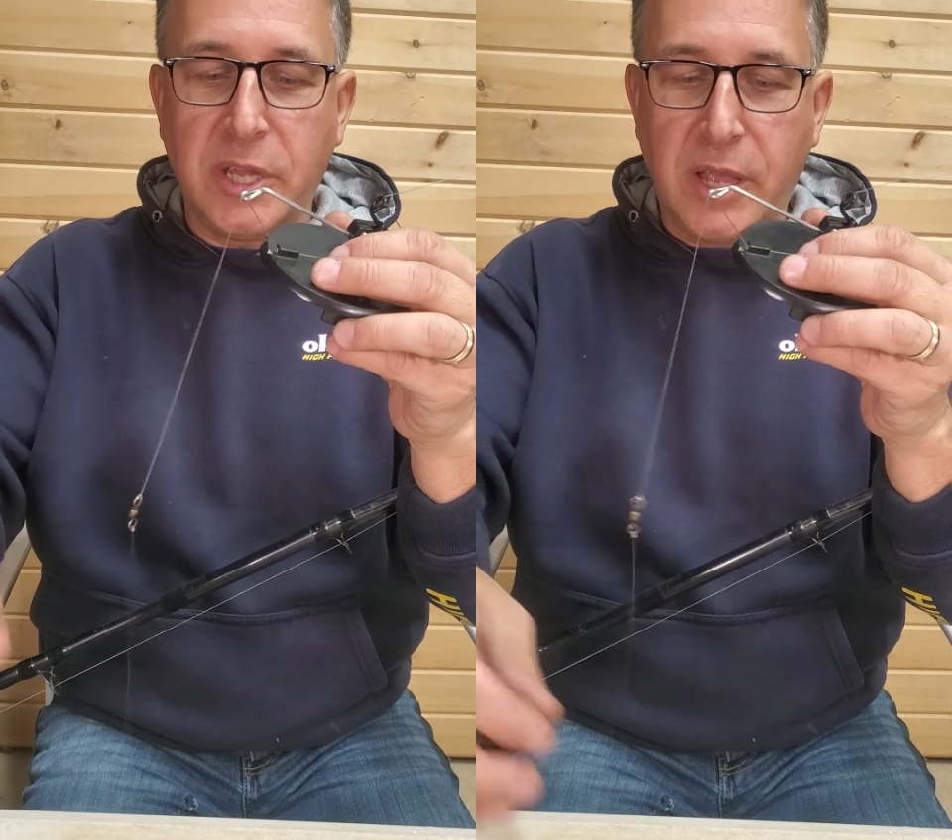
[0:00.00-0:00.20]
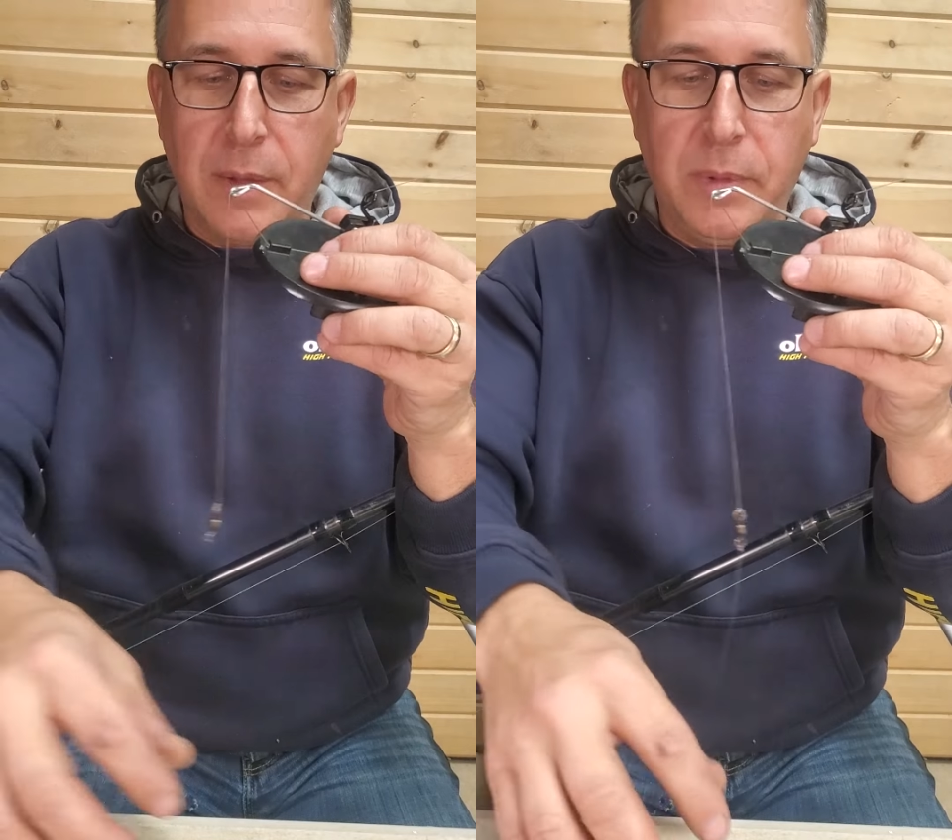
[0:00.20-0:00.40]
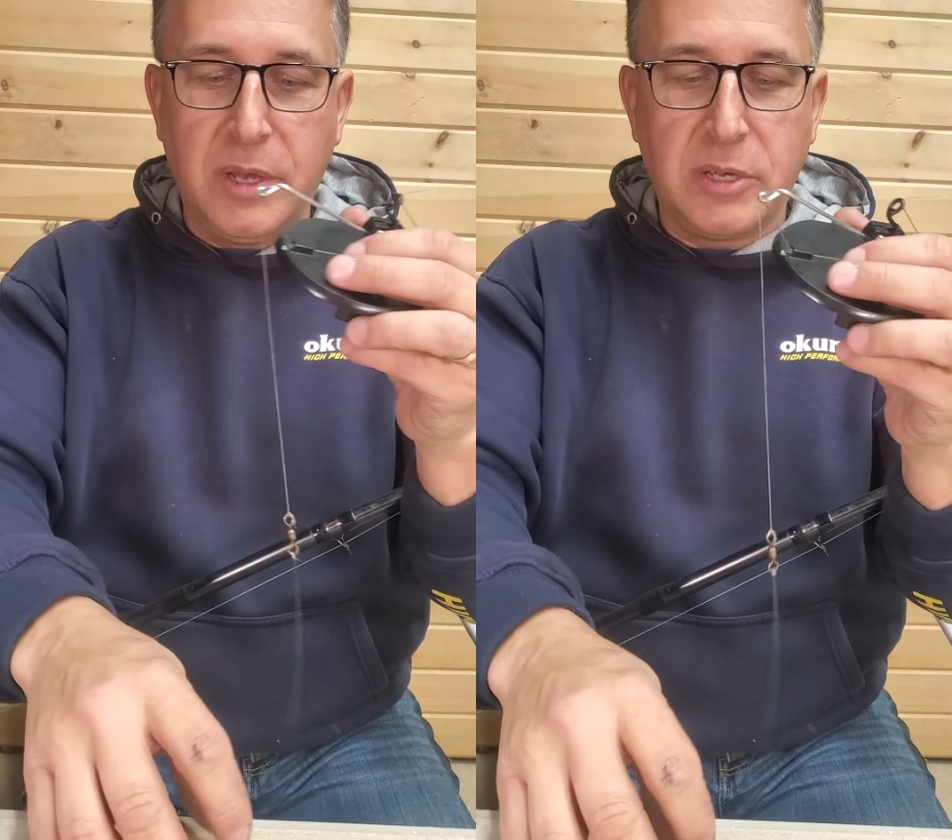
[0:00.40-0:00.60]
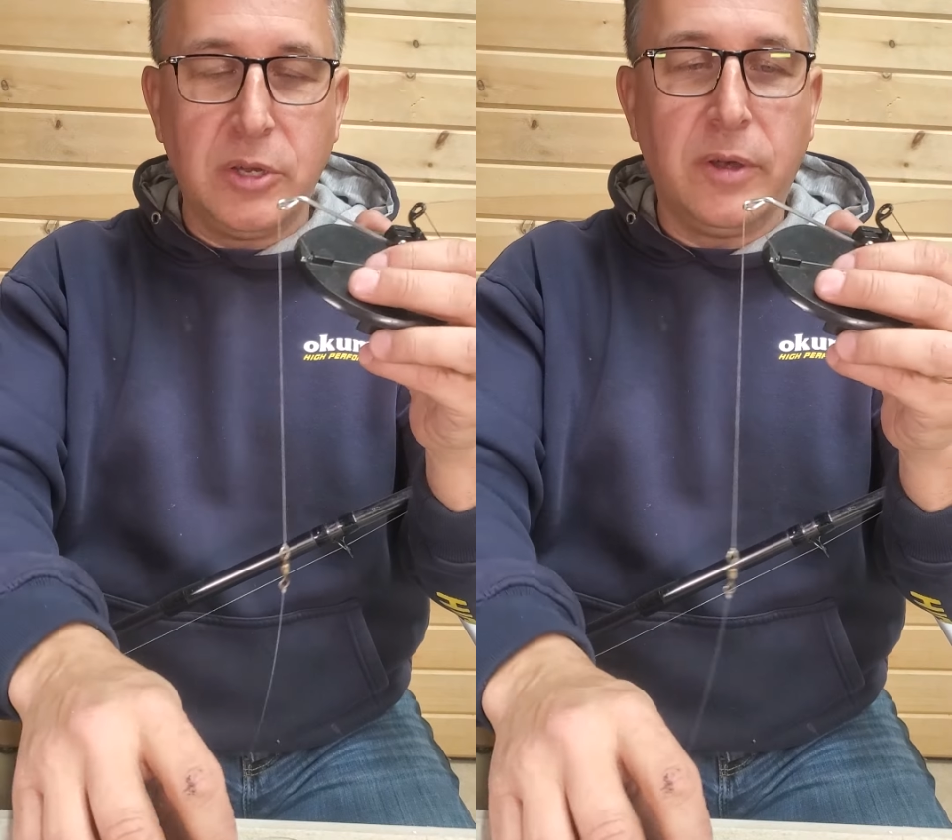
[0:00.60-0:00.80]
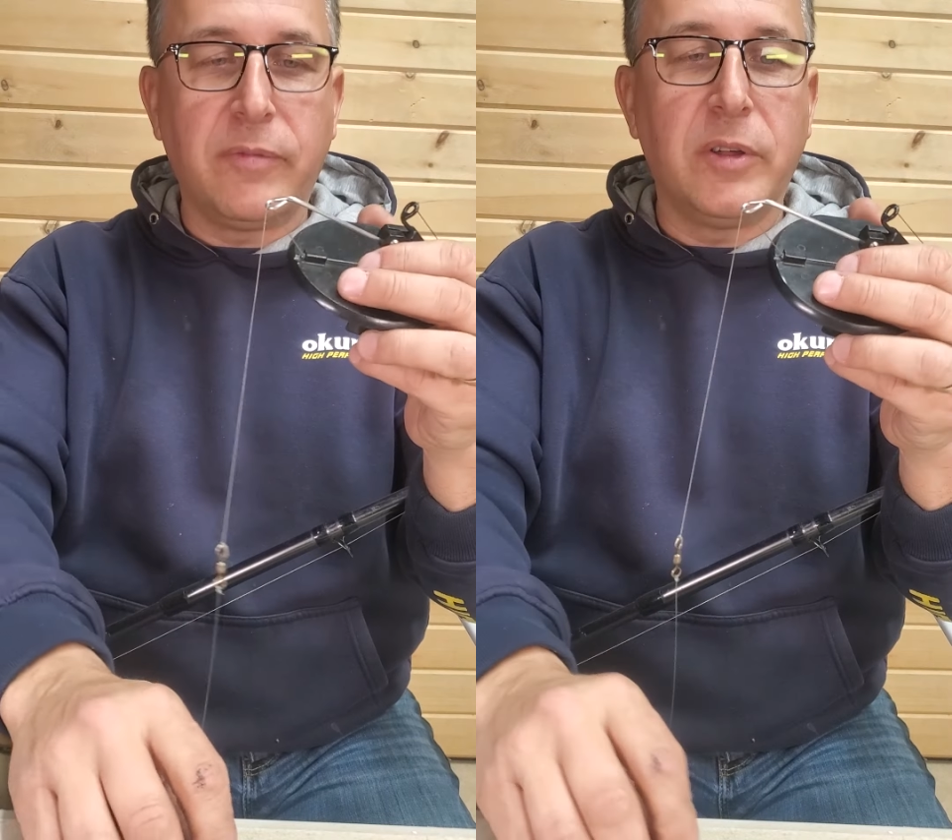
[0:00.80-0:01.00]
They come in
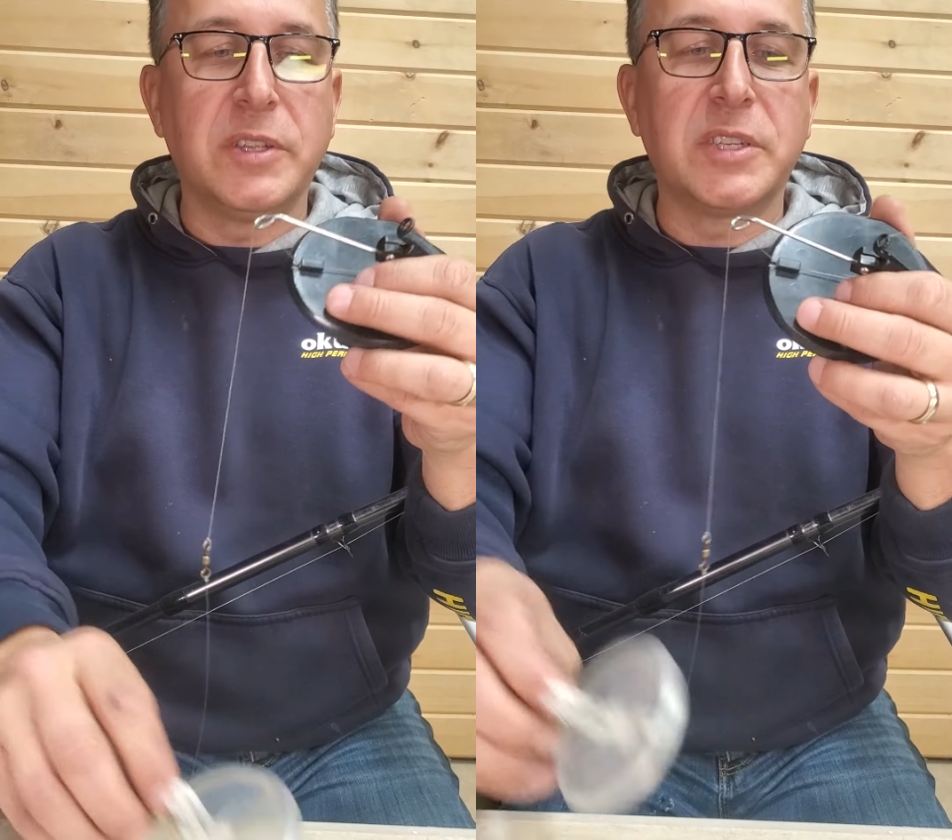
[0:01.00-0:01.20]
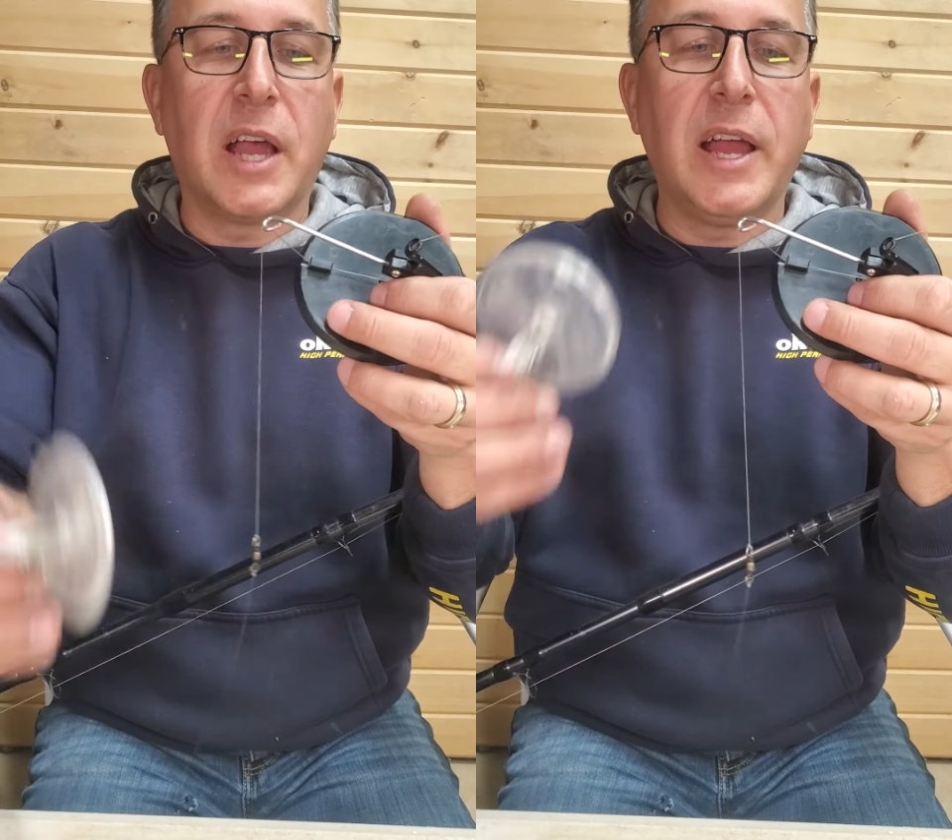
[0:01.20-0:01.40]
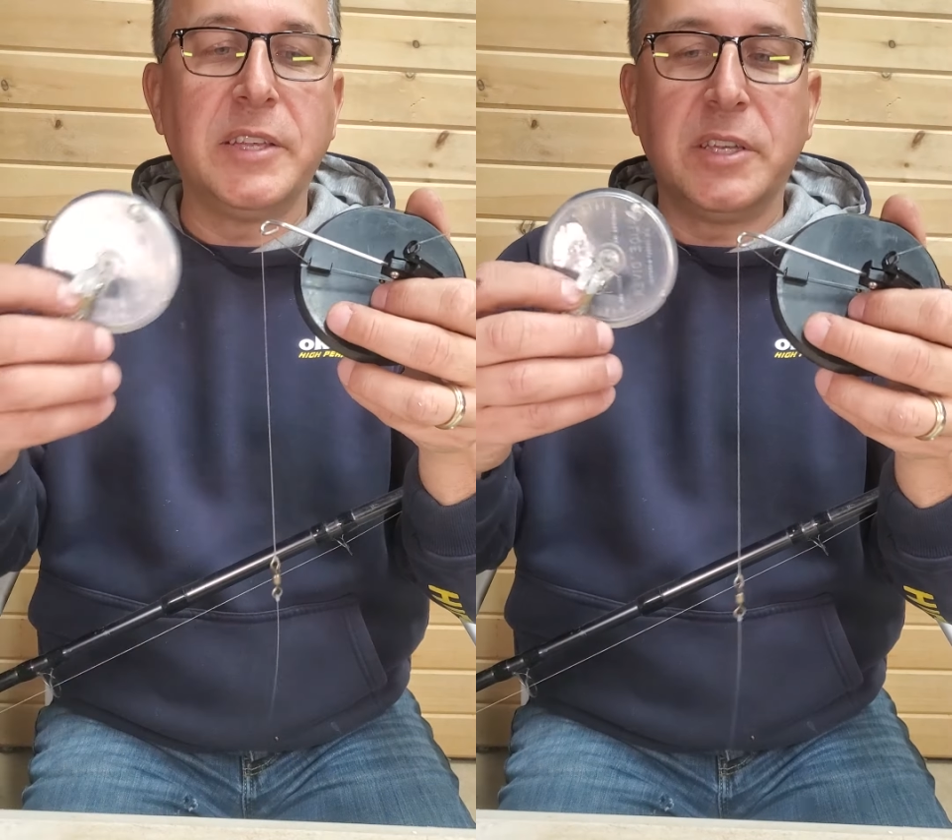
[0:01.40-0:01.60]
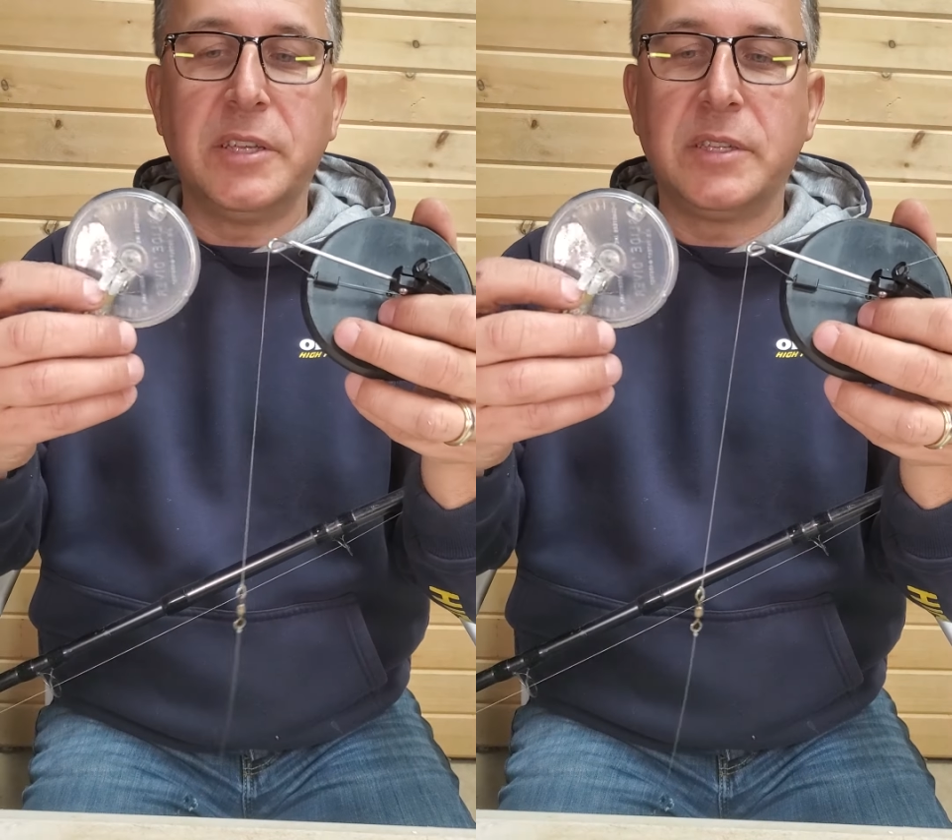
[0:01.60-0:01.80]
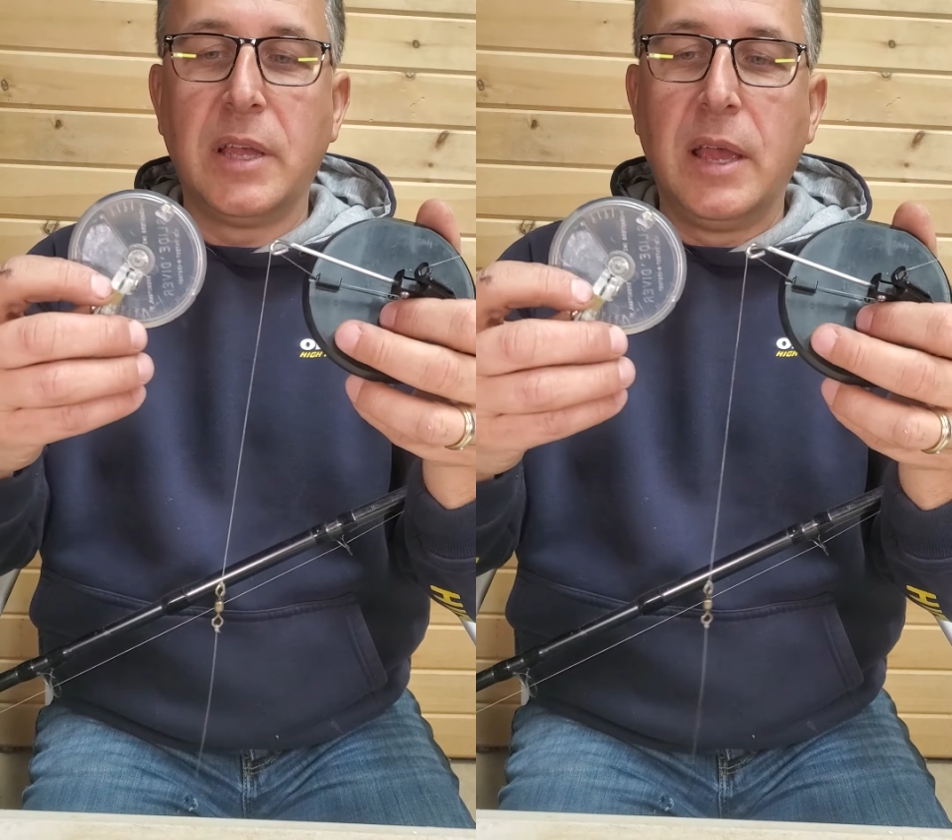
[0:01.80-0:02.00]
2 different
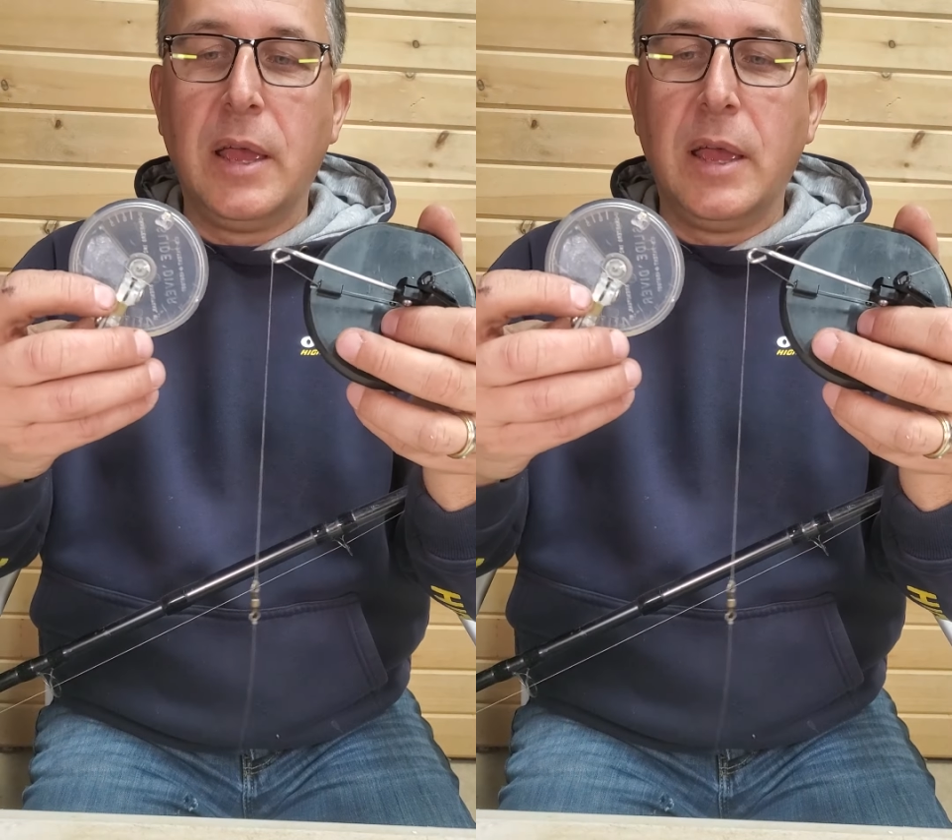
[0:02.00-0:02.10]
sizes.